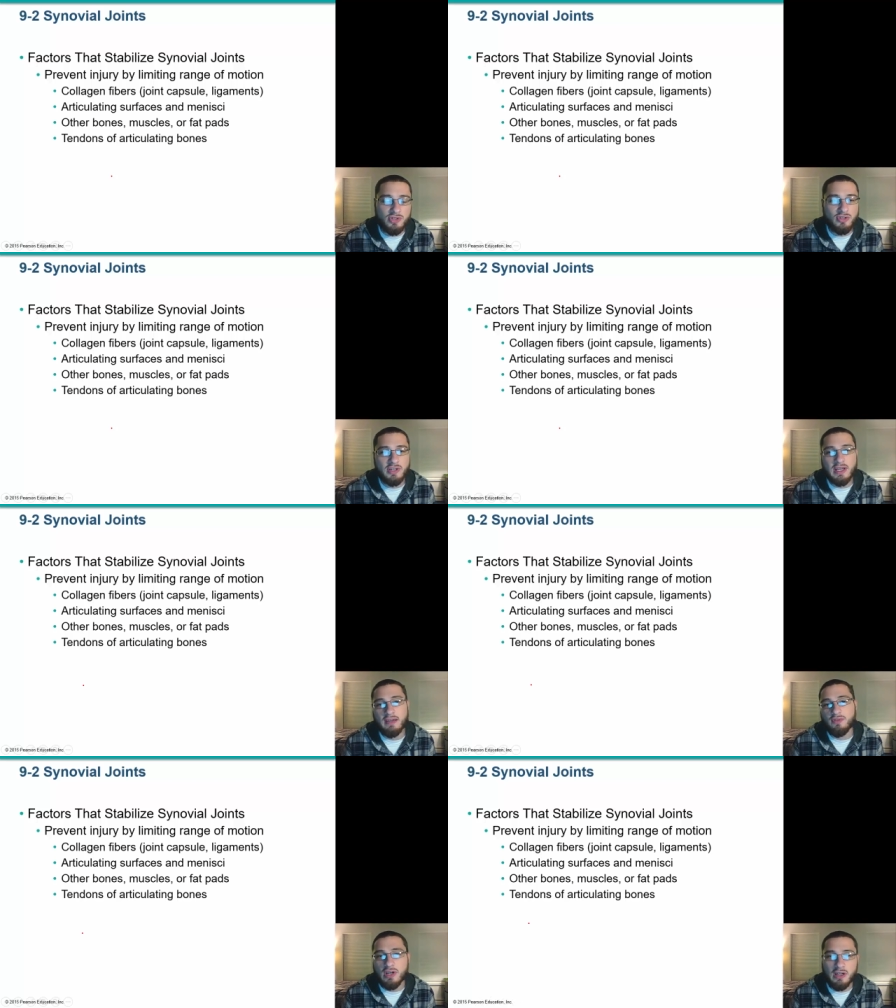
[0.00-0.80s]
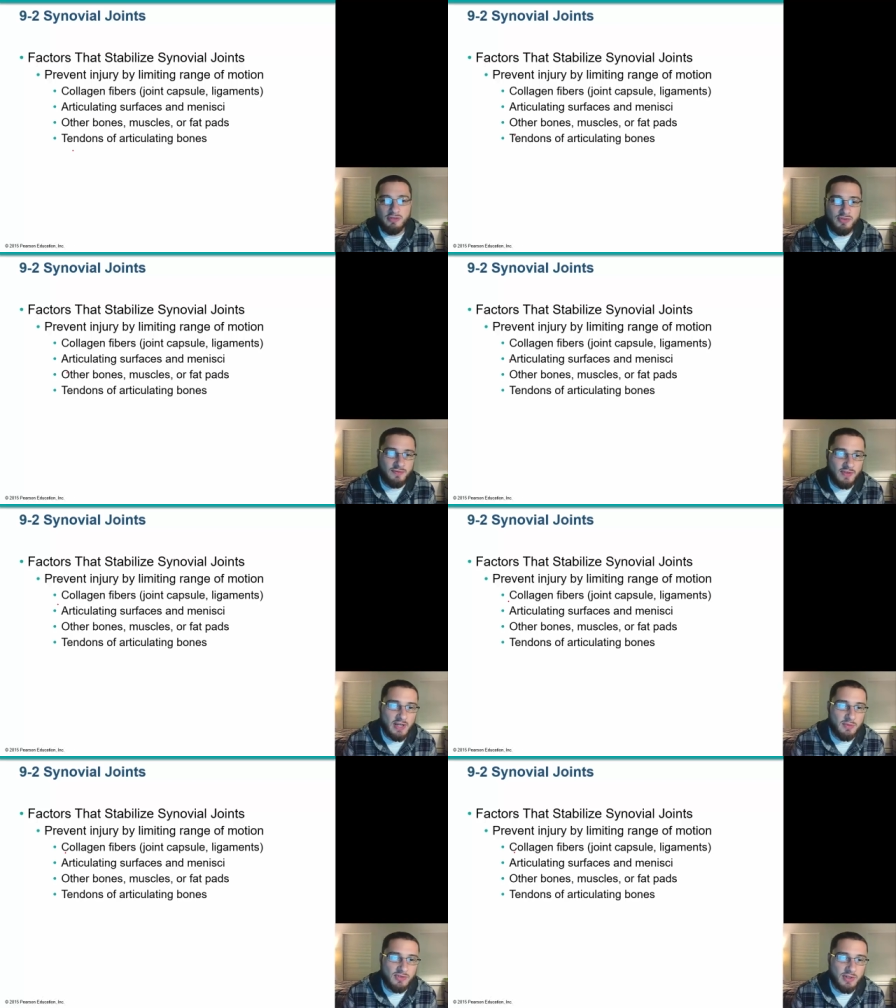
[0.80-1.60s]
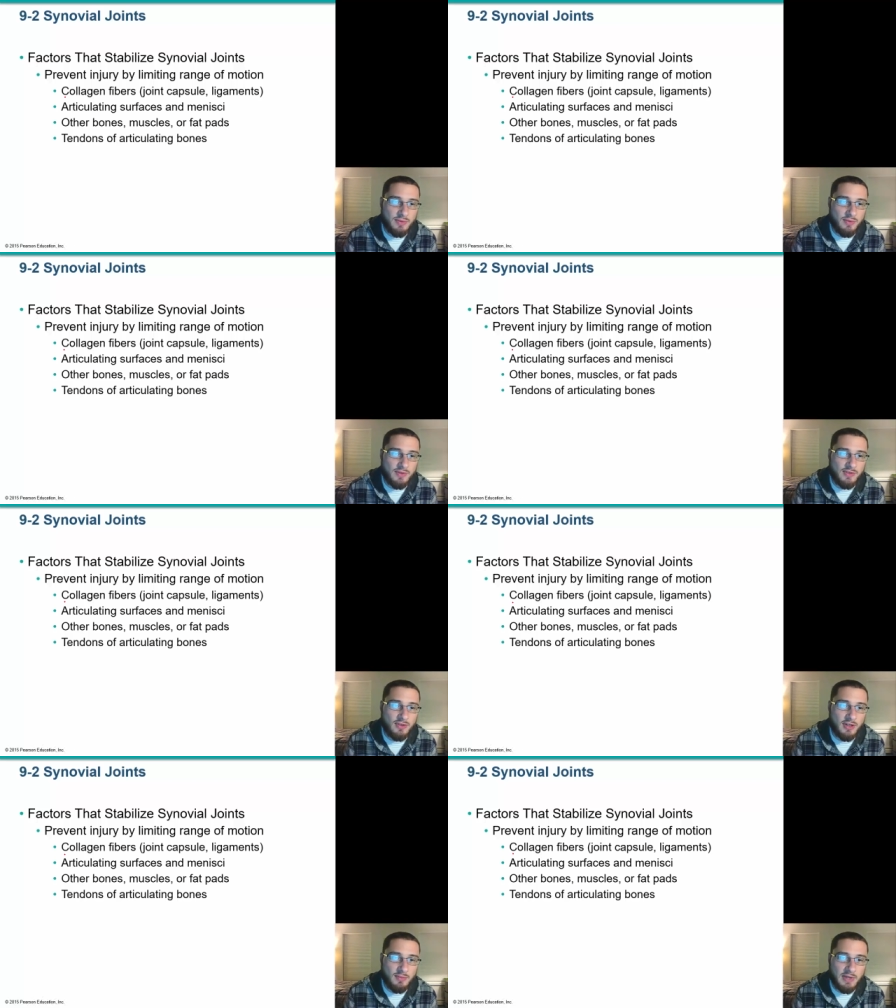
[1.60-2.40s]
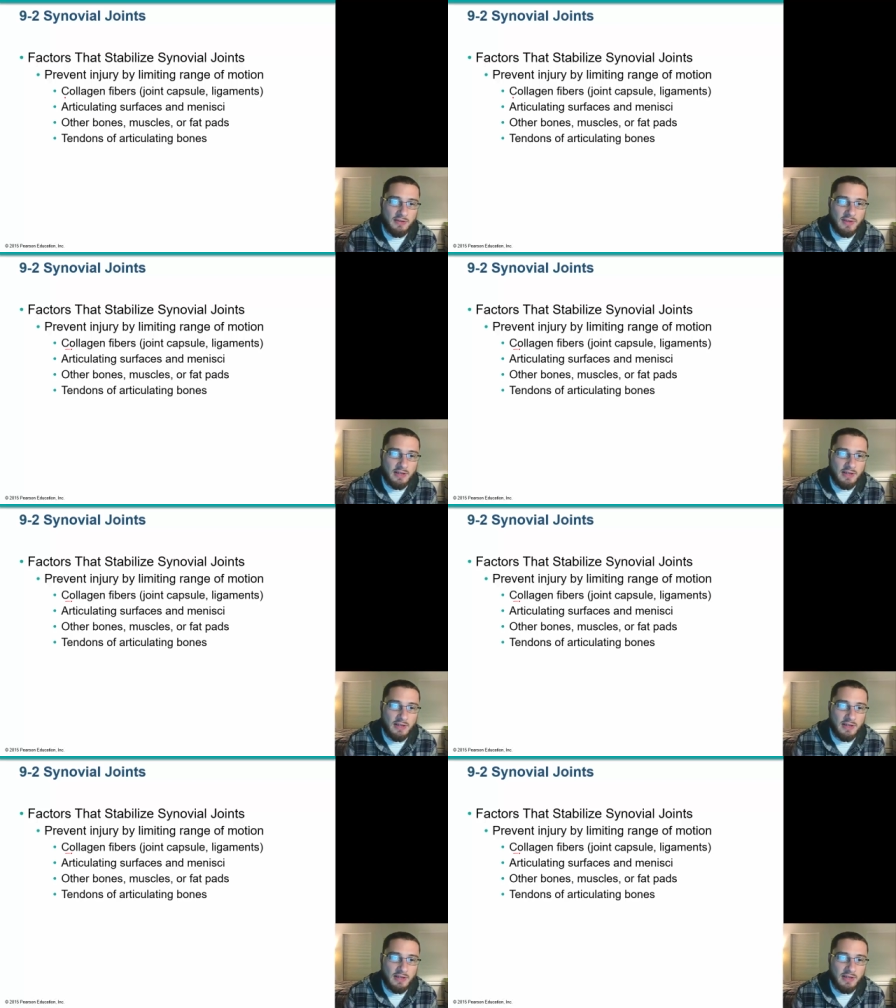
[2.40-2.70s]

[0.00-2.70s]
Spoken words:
You're going to have your collagen fibers that we always talk about.